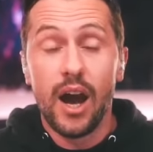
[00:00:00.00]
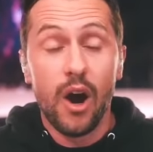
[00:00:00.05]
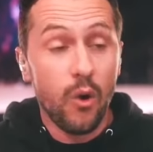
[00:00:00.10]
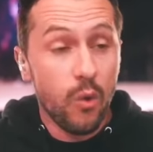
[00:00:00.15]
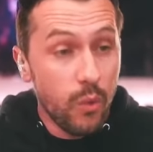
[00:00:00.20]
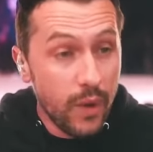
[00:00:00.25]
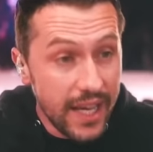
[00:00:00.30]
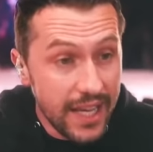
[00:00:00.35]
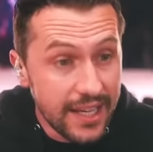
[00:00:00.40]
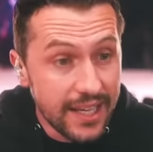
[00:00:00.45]
A
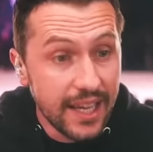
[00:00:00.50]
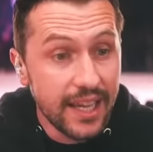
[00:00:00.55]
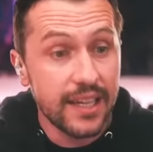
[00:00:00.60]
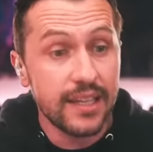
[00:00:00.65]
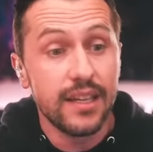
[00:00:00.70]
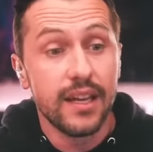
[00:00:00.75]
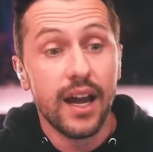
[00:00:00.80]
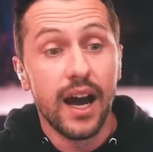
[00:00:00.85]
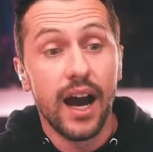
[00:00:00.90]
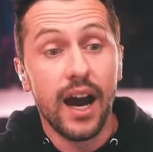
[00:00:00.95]

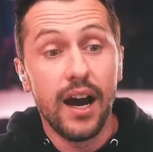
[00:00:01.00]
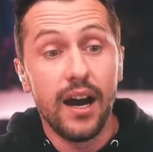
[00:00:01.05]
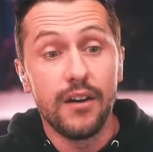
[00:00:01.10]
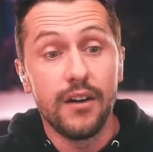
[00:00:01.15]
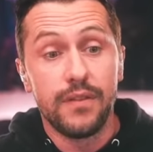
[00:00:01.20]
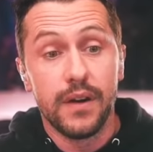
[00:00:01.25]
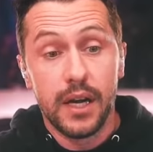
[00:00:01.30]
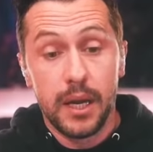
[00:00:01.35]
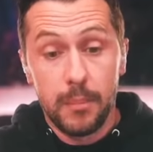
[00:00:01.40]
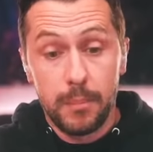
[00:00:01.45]
weekend
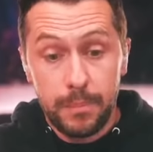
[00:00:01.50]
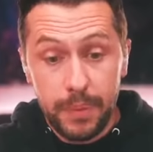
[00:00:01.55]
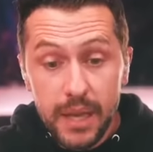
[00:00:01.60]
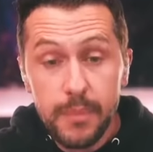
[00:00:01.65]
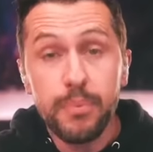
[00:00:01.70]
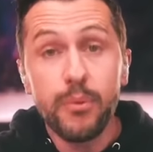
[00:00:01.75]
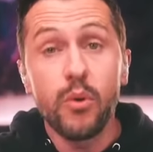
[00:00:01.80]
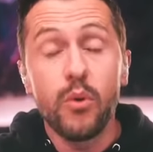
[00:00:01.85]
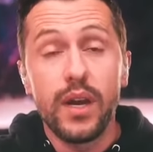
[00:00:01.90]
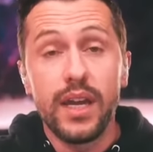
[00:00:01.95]
of
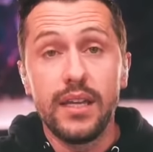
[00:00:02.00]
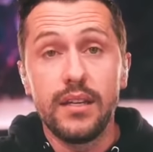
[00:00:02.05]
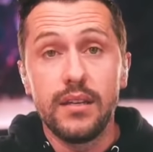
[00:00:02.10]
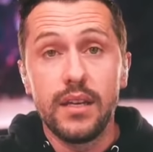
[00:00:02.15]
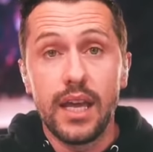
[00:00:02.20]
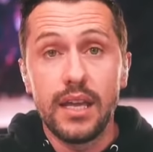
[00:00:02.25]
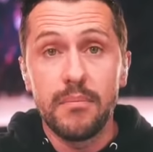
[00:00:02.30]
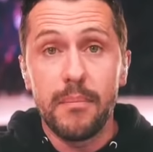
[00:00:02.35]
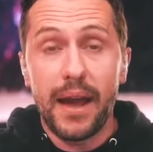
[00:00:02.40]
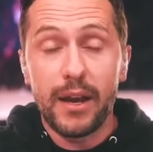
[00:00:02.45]
people
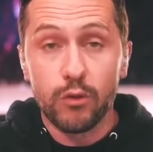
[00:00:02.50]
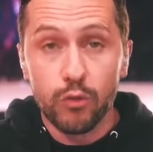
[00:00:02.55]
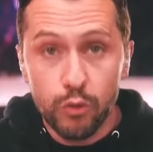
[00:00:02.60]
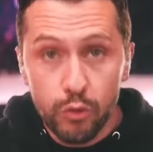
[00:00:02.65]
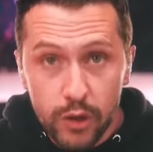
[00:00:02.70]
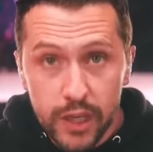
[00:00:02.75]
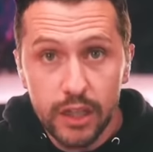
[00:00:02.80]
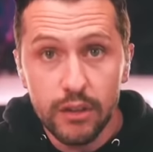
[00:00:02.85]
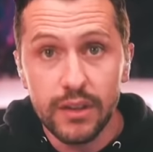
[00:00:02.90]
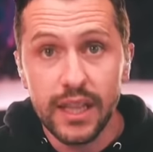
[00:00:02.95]
in, in my
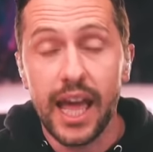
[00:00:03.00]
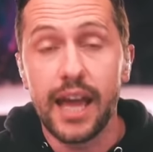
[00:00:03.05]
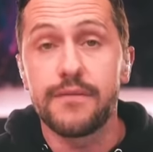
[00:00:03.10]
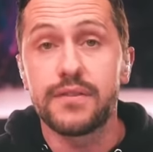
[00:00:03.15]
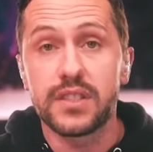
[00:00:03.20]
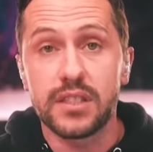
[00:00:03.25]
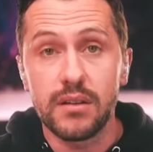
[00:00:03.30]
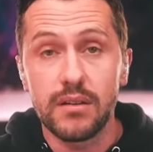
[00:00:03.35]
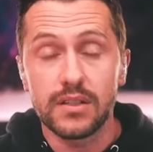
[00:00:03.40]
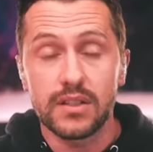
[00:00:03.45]
real
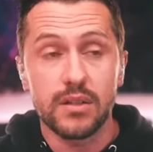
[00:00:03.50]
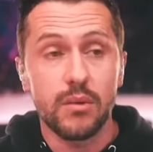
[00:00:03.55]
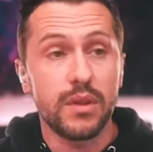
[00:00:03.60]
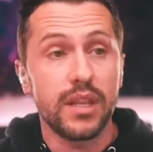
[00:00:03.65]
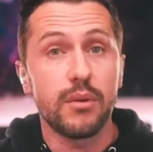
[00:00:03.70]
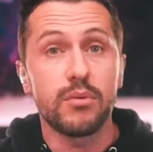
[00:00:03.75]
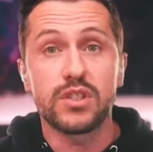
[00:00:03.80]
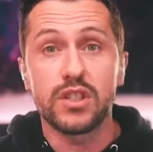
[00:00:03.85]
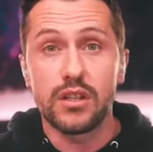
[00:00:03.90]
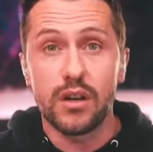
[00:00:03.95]
life, so,
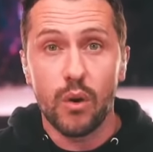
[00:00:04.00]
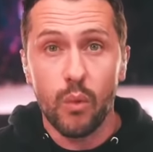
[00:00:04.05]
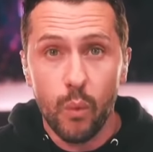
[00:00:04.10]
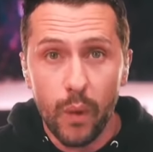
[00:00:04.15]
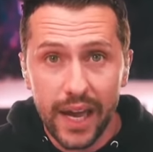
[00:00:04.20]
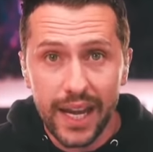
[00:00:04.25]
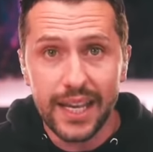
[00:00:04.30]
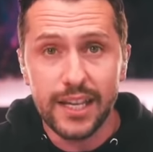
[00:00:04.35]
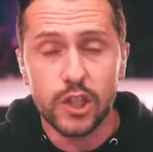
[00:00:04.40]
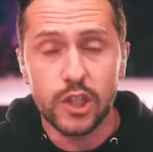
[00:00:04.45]
someone that was in our
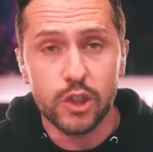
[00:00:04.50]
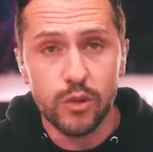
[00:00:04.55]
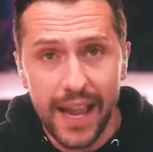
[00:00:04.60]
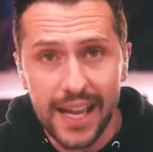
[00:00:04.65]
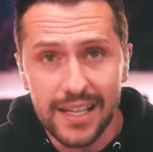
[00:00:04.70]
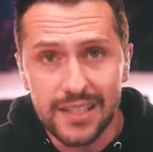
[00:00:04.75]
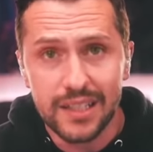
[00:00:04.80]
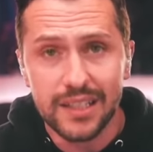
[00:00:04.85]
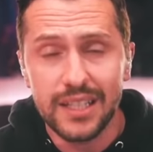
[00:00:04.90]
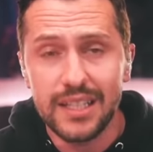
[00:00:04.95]
wedding
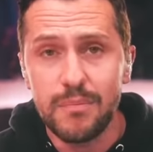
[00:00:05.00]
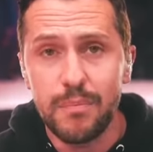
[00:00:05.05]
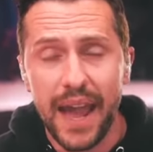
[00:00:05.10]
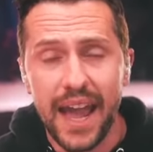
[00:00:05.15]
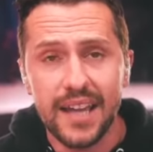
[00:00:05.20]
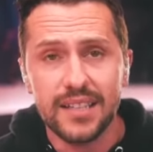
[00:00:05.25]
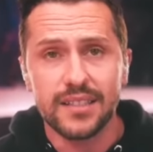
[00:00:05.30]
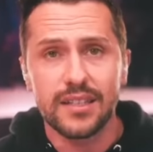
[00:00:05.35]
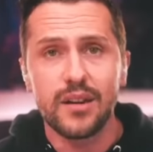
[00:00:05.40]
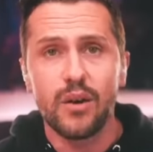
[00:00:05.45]
tragically
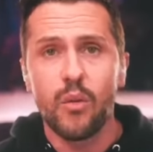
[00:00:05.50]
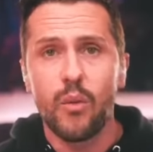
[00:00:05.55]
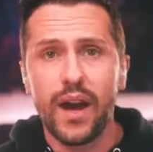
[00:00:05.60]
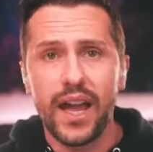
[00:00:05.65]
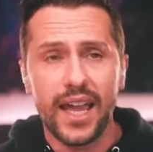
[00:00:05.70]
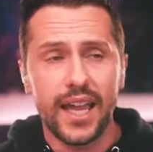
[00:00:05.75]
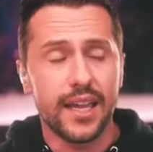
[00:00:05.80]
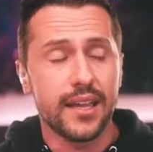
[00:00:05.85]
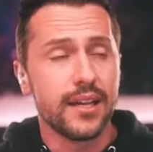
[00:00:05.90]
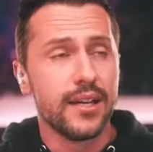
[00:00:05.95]
passing
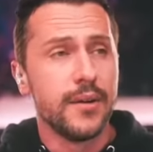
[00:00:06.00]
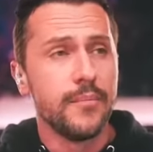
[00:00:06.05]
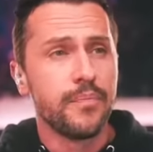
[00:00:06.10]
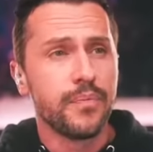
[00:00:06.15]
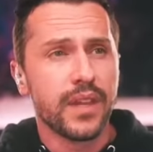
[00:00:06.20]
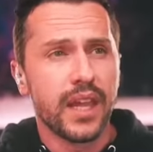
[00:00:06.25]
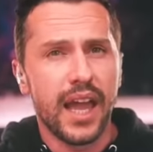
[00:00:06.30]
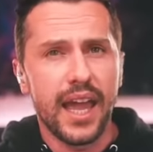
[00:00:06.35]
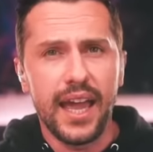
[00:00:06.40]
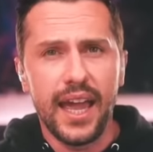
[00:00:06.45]
away
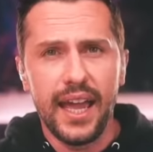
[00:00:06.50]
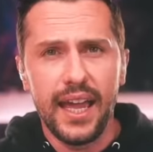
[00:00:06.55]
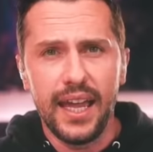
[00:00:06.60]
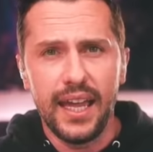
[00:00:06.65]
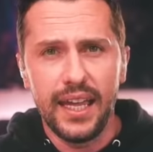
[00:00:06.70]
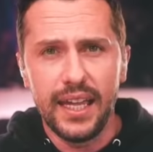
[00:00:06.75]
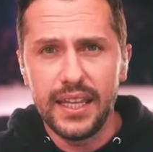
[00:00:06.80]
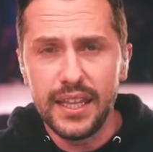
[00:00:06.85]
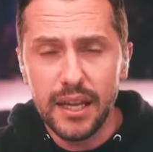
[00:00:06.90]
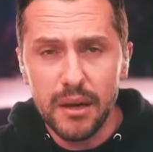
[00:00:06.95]
uh, uh,
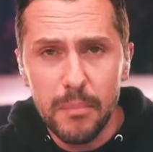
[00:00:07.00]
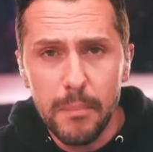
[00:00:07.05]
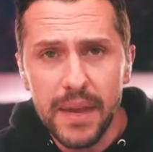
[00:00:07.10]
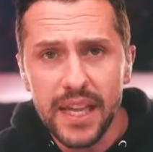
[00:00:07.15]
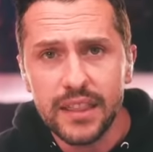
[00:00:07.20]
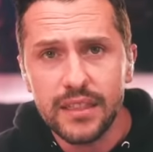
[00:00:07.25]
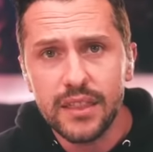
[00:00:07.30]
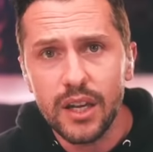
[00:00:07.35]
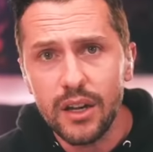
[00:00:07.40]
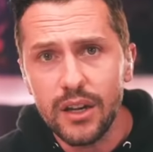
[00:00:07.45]
in their
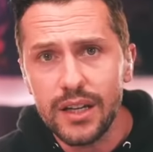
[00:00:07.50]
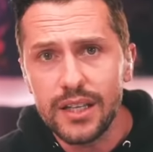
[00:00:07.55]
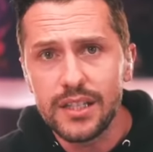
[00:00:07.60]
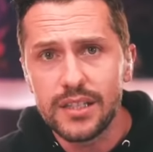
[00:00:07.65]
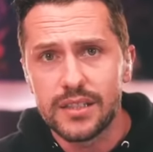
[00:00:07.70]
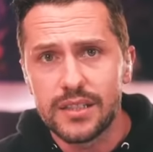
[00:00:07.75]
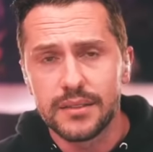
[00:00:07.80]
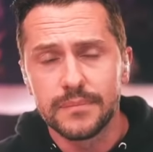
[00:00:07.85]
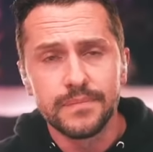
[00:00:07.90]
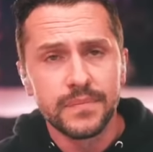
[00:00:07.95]
mid
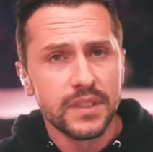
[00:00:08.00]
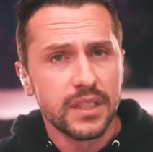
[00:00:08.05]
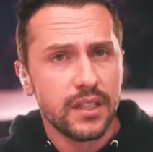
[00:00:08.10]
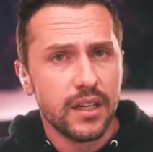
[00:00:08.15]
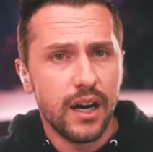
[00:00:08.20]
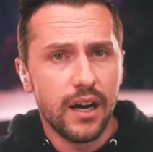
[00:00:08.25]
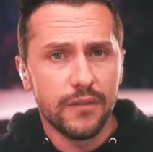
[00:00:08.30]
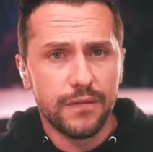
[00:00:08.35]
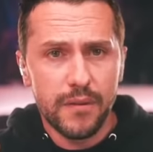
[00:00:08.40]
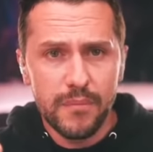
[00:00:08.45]
30s
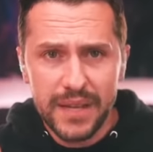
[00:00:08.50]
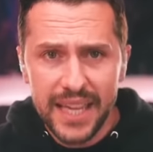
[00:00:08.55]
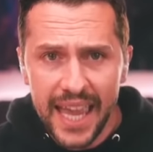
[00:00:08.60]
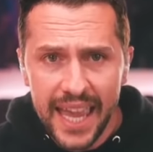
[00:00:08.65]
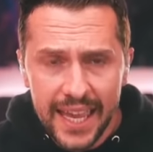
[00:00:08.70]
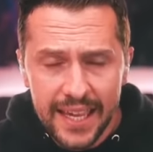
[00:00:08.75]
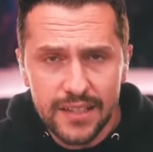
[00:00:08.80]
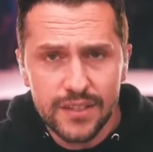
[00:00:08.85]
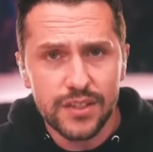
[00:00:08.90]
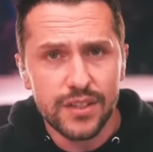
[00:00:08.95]
uh, from
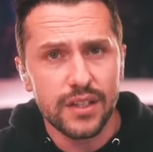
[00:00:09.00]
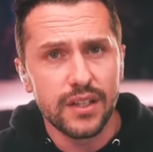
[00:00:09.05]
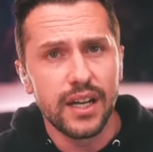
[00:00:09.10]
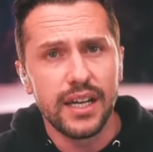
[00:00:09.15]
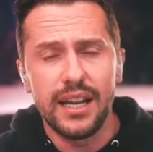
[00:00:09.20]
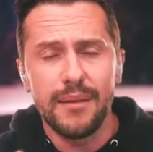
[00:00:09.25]
cancer.